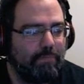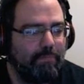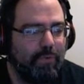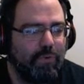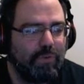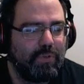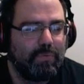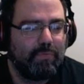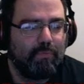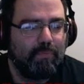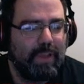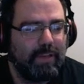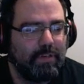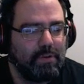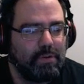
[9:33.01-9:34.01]
Most
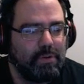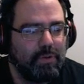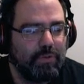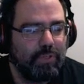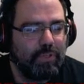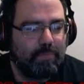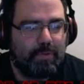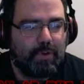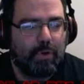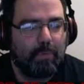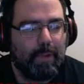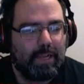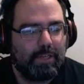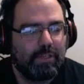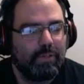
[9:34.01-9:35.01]
magic users, pure
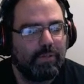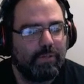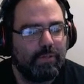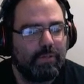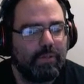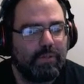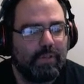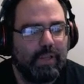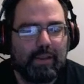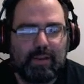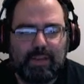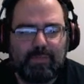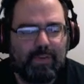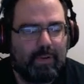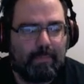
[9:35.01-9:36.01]
magic users, at
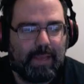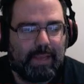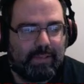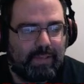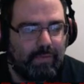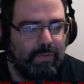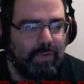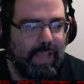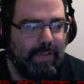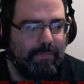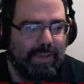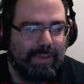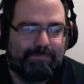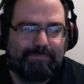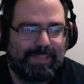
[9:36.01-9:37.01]
even at max level, have
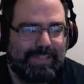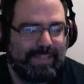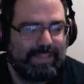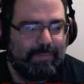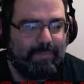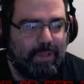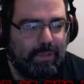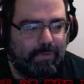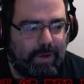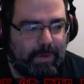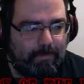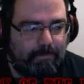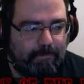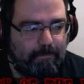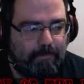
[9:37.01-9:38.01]
like 73.
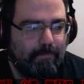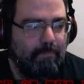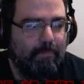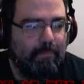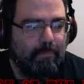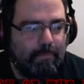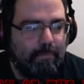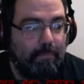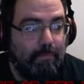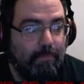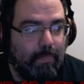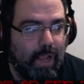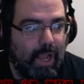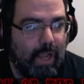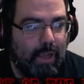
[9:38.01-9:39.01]

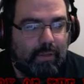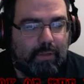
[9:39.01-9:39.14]
Ah.